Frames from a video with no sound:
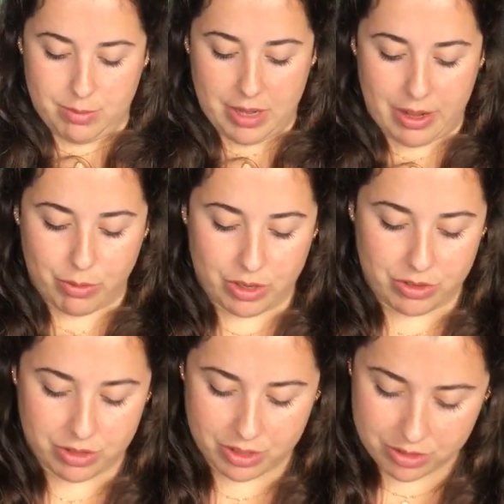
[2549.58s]
I
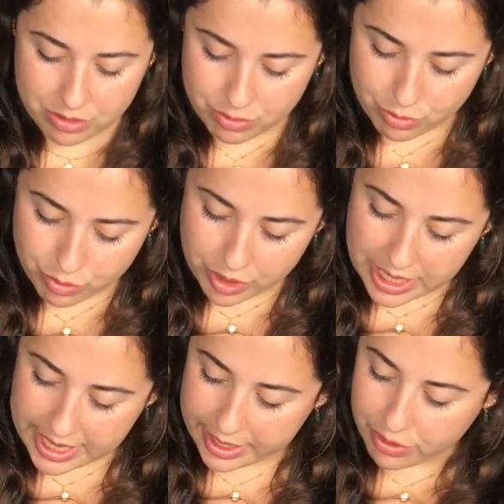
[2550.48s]
wasn't
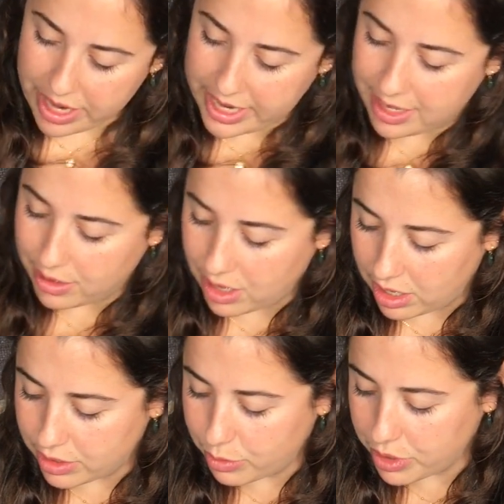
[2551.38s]
really great at
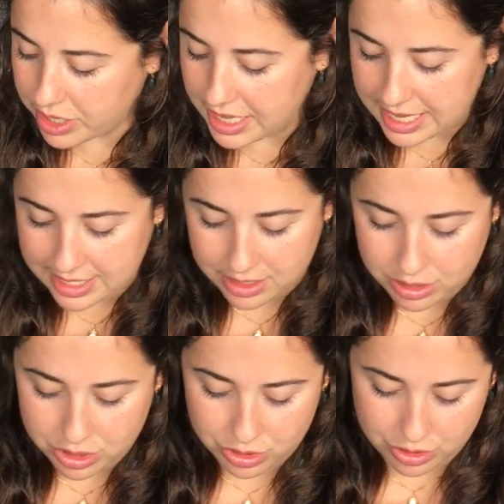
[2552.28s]
color work yet and it
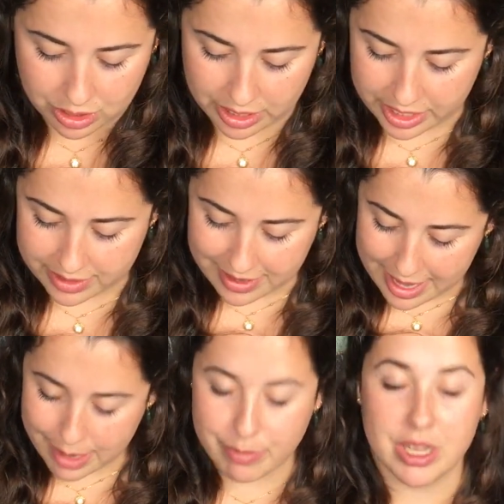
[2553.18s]
just took a lot of
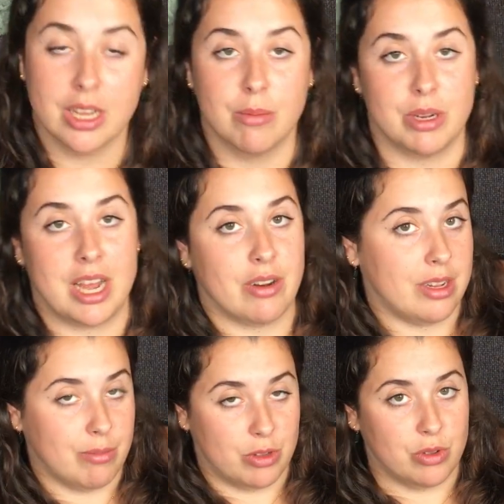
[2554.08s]
time. But now that
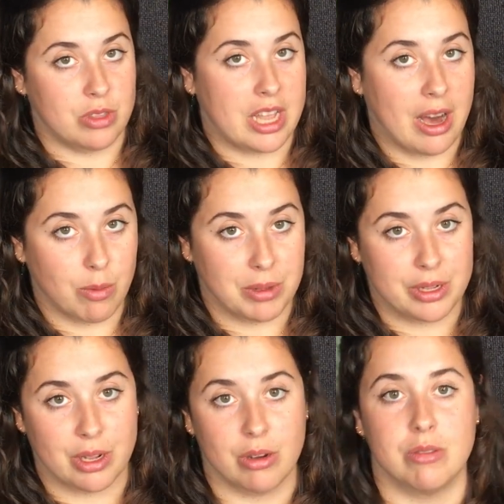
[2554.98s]
I'm doing the
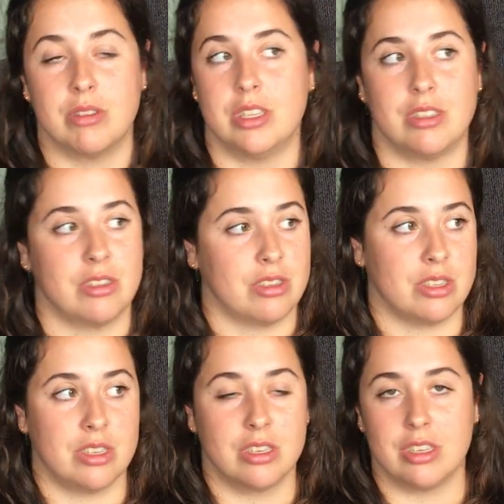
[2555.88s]
Alpenglow, it's
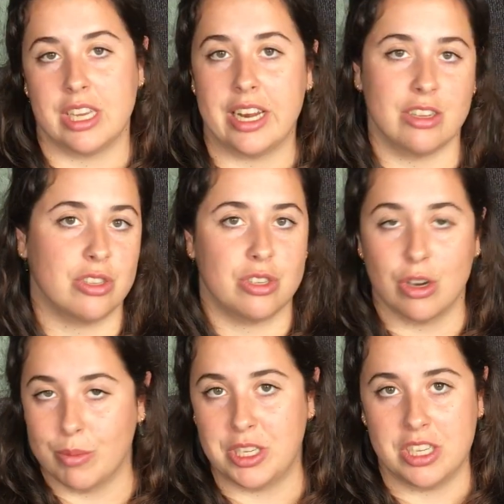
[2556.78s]
getting
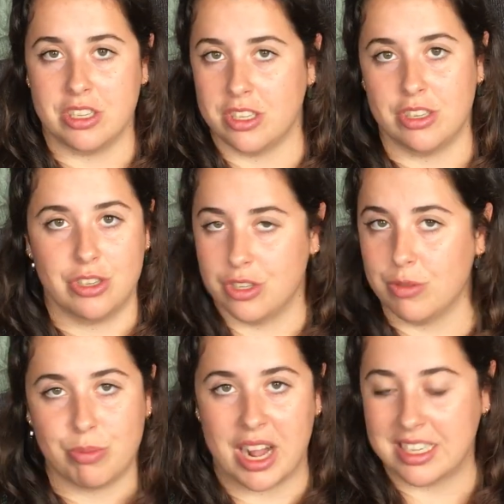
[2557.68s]
so much easier. It's
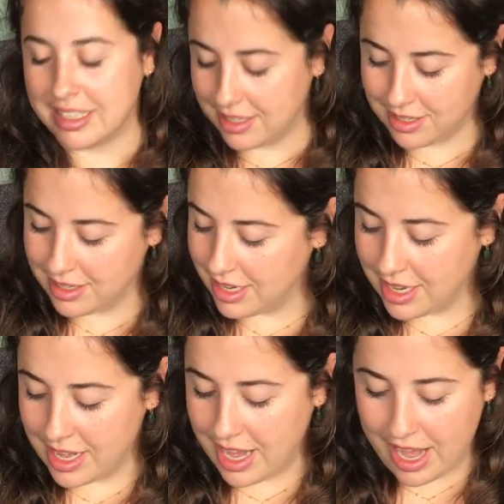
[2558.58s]
just practice.
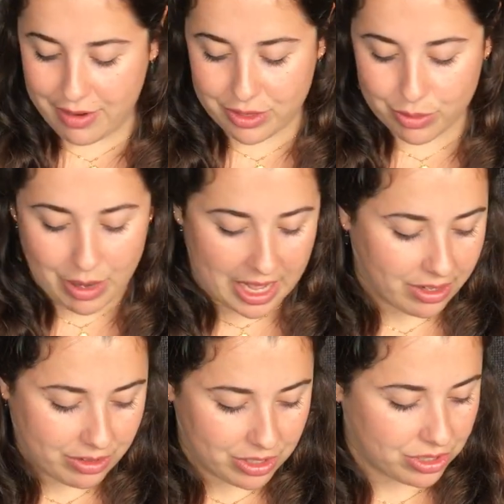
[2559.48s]
After a
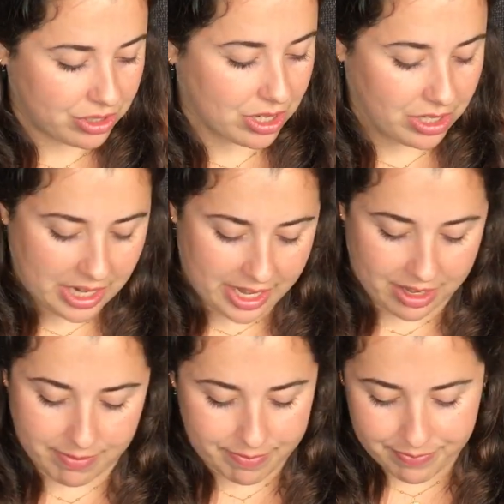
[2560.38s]
while you
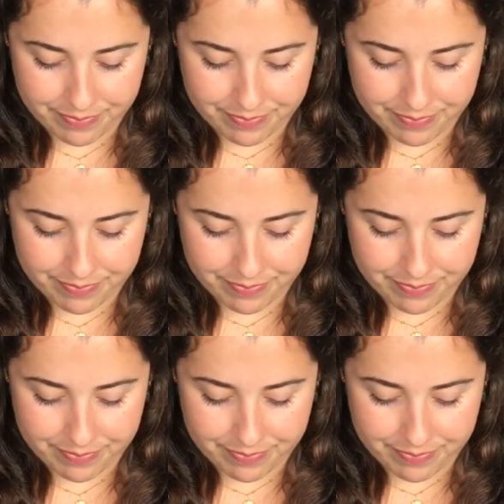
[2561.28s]
suddenly,